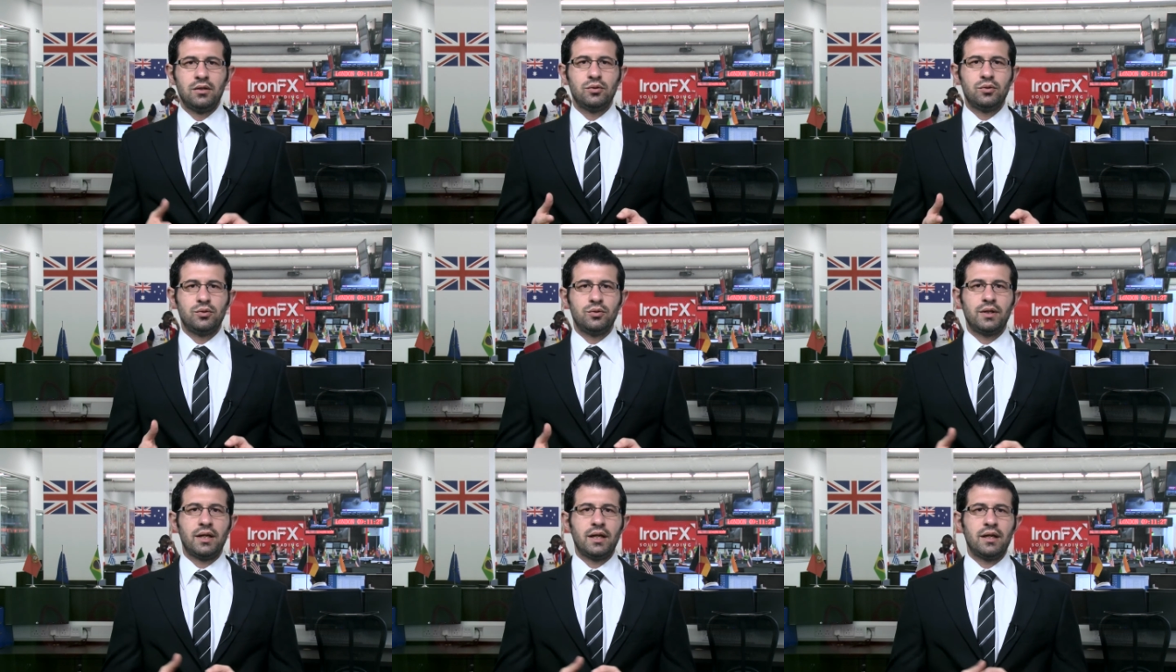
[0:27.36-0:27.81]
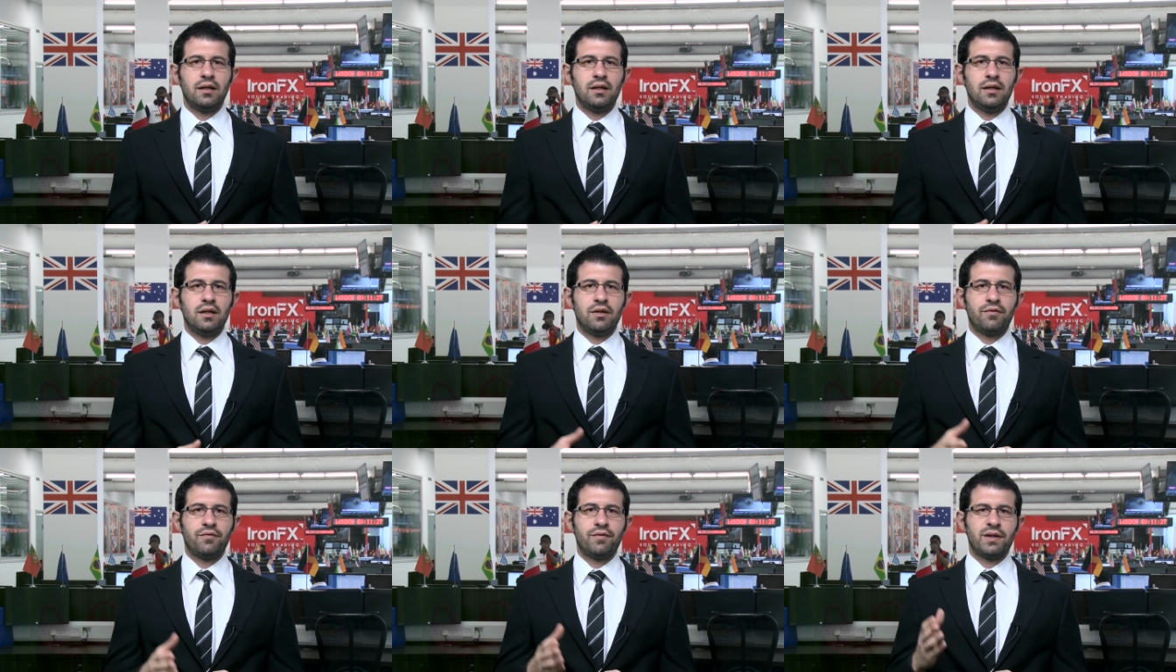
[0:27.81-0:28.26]

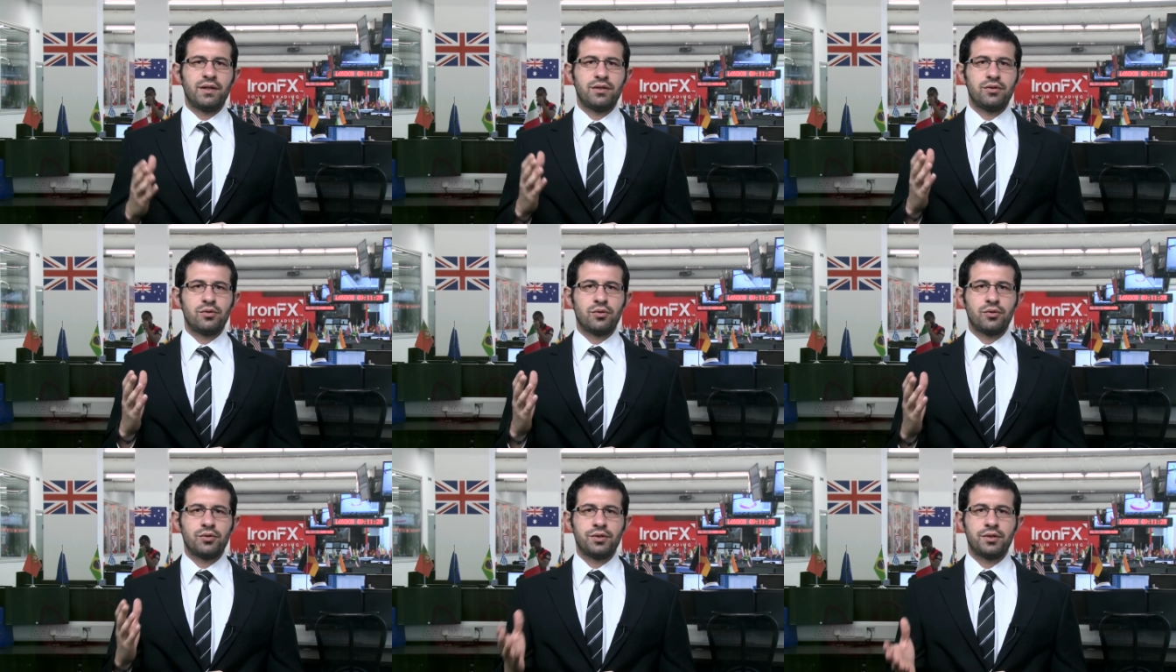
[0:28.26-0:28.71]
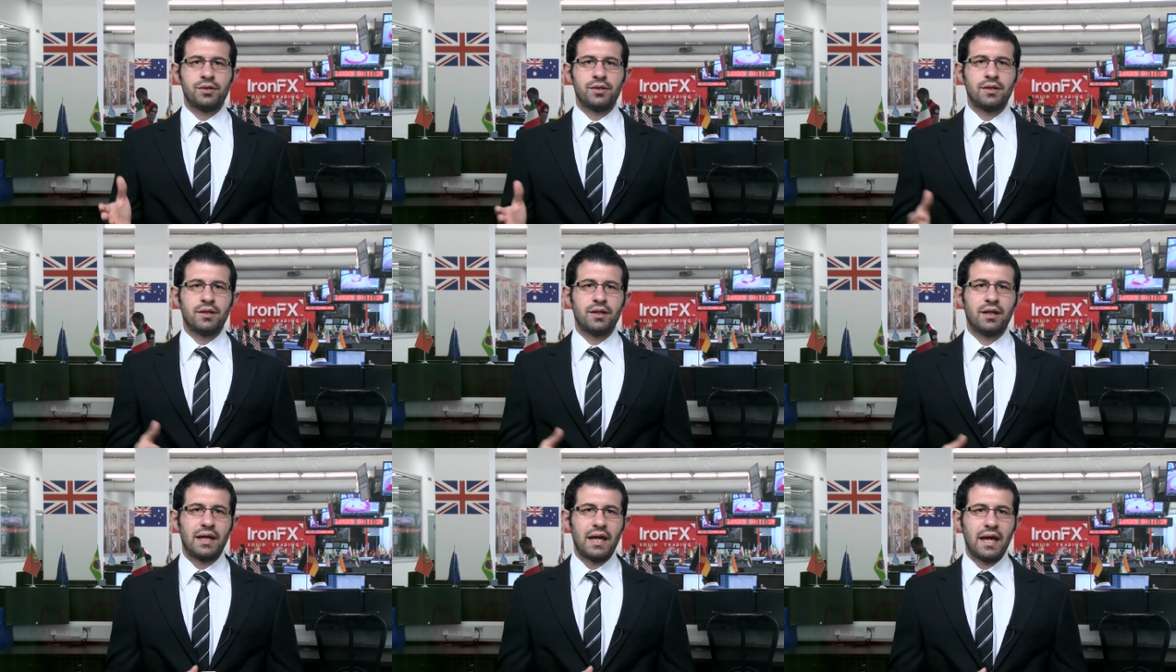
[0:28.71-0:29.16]
Today, investors'
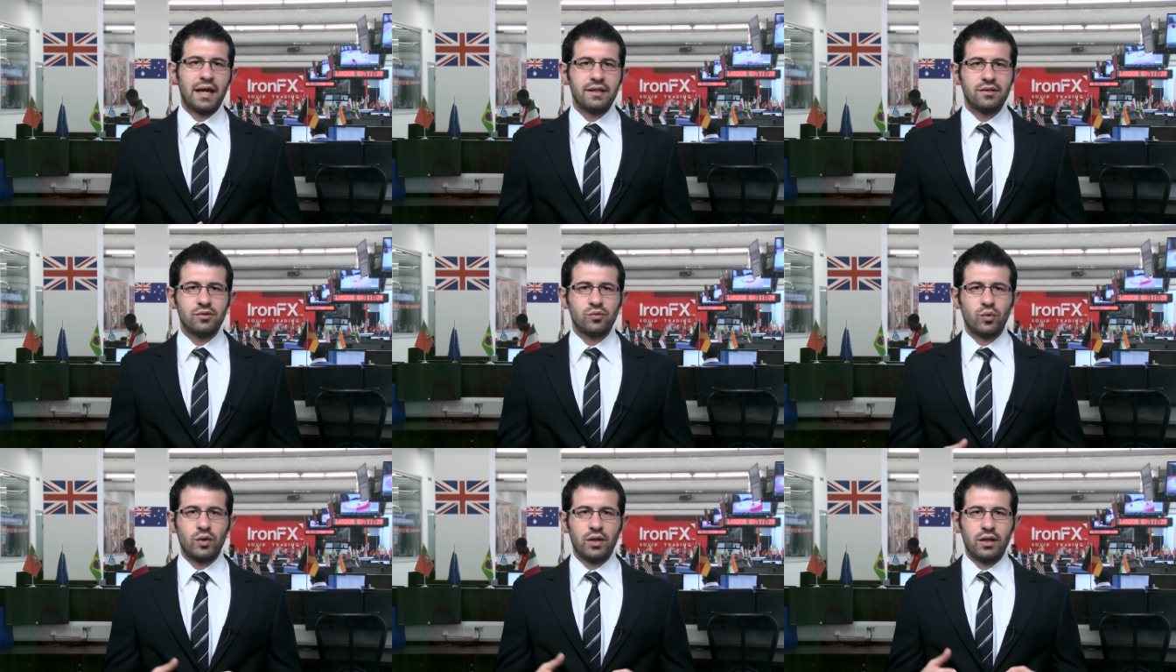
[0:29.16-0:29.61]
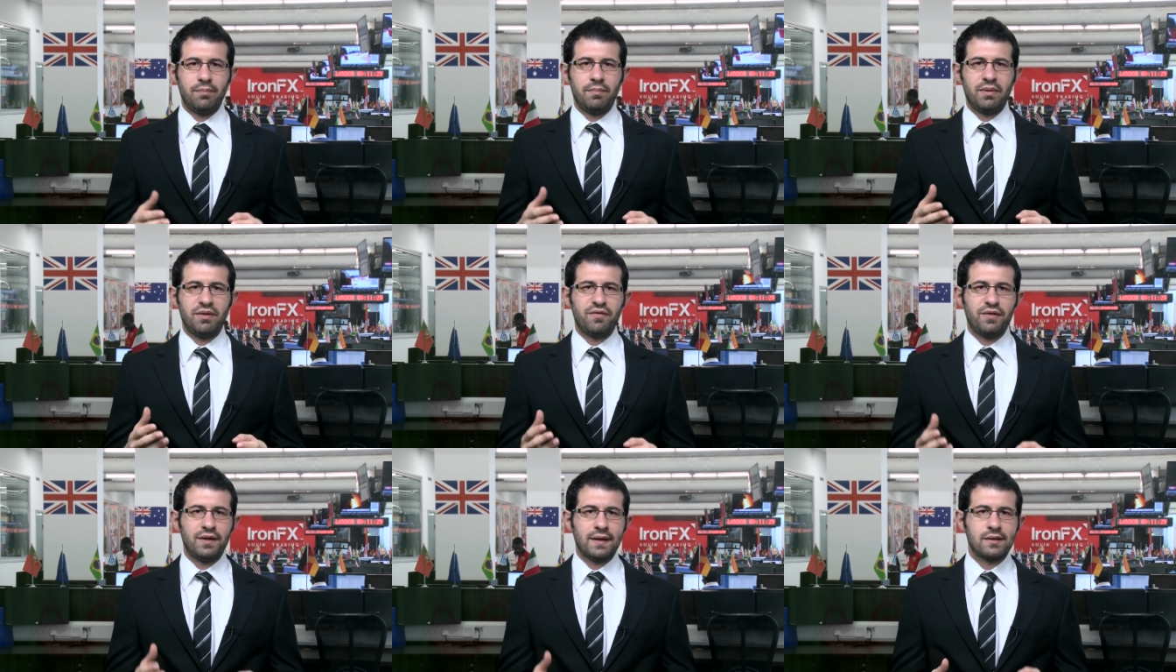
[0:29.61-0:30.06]
uh, gaze will
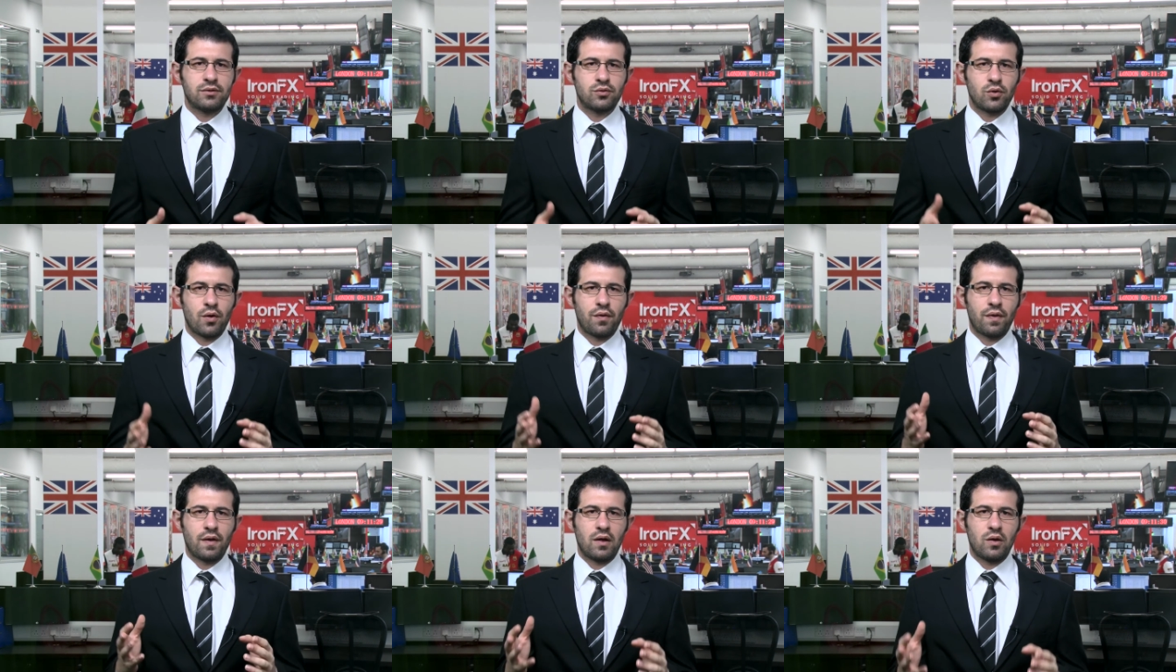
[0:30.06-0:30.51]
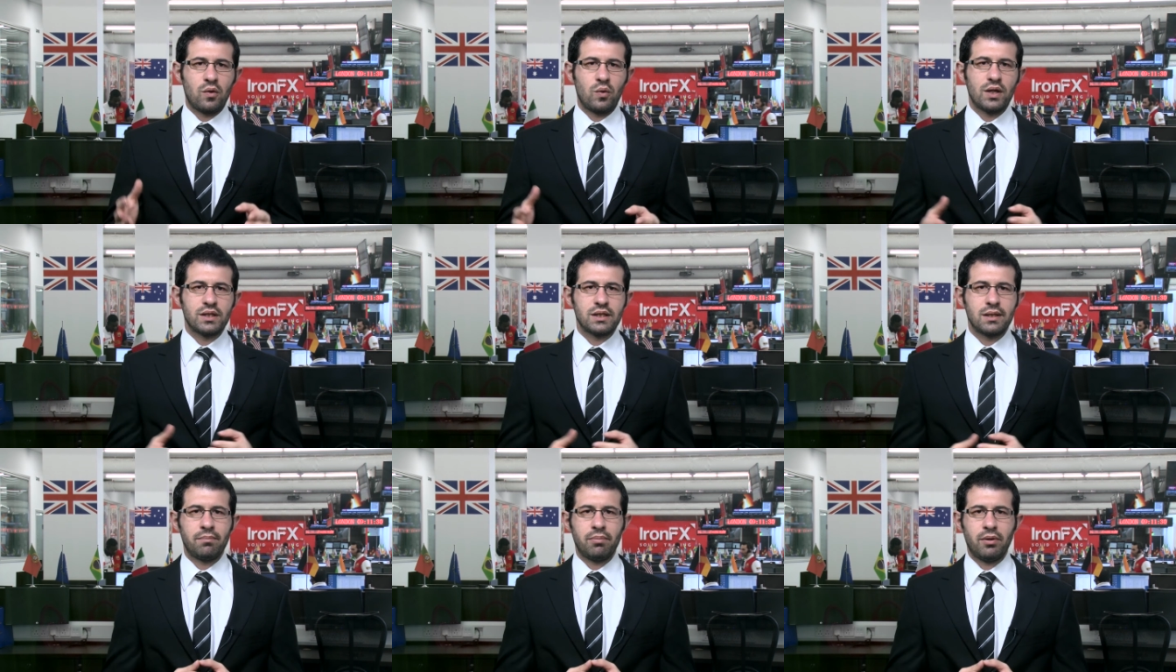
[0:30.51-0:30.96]
be fixed on the U
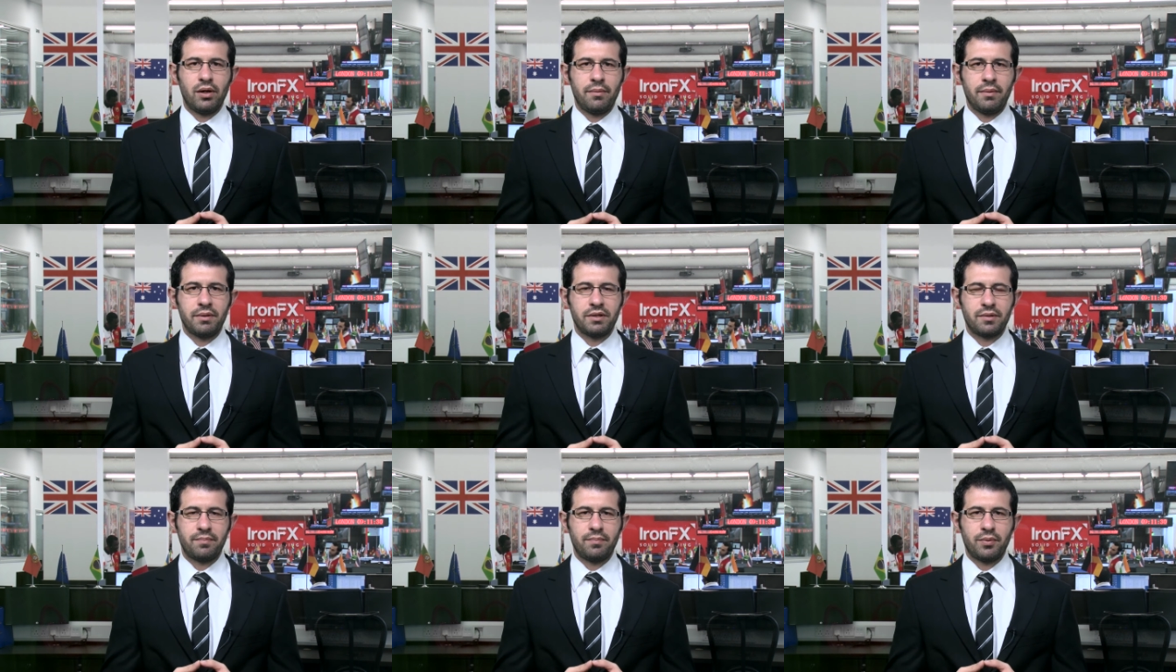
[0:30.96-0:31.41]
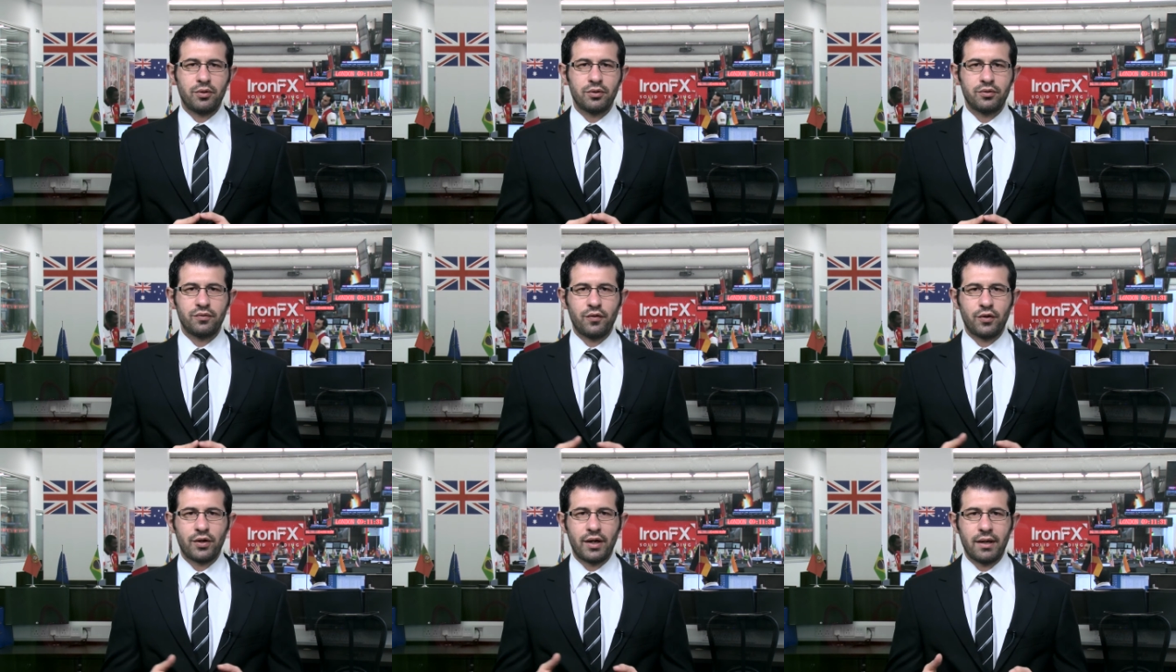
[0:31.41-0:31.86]
S employment
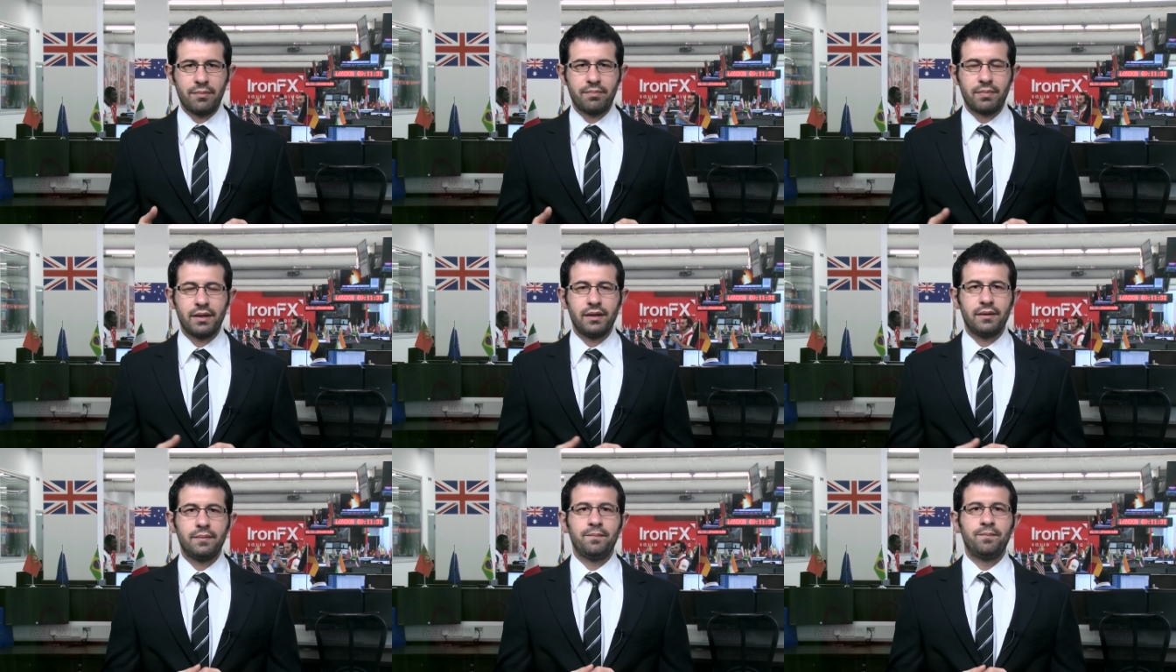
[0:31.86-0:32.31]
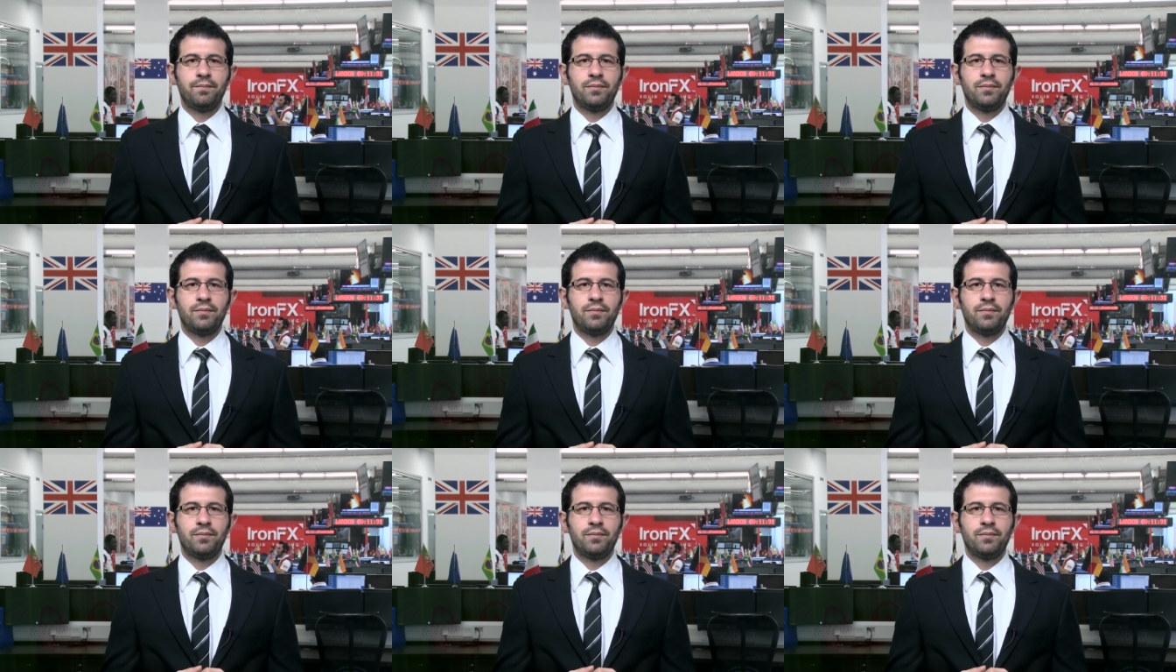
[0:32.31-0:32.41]
report for April.